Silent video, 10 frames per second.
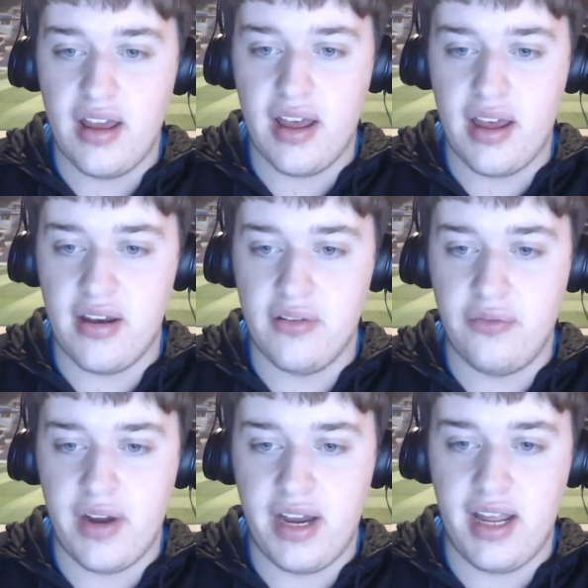And
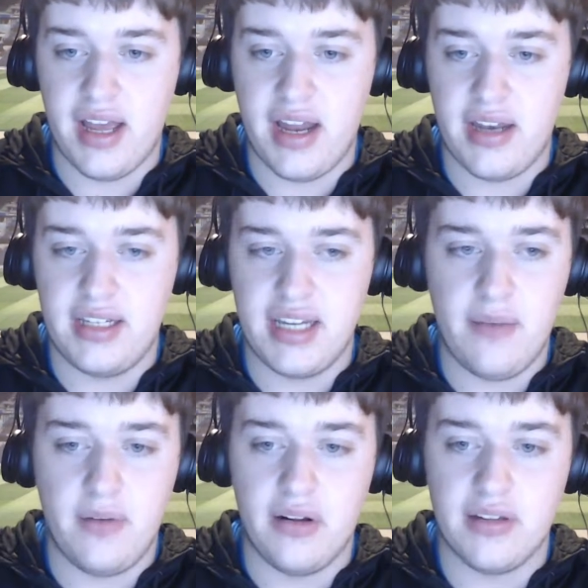Freddie and
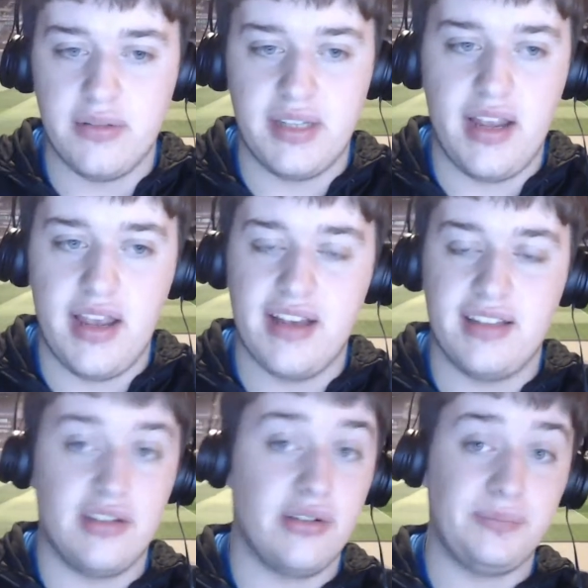David also saying
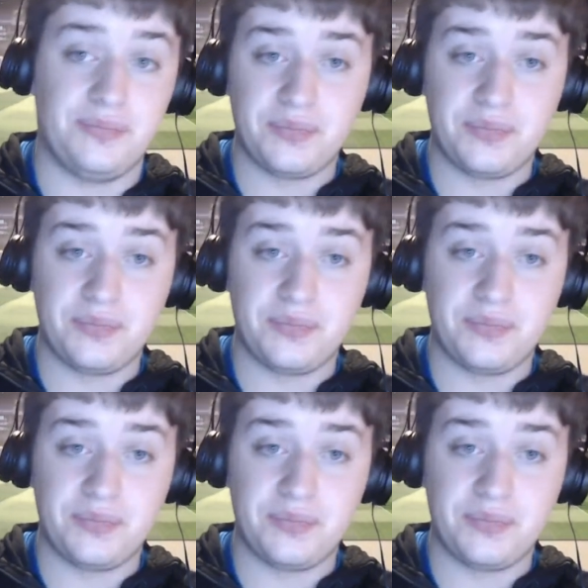yes. So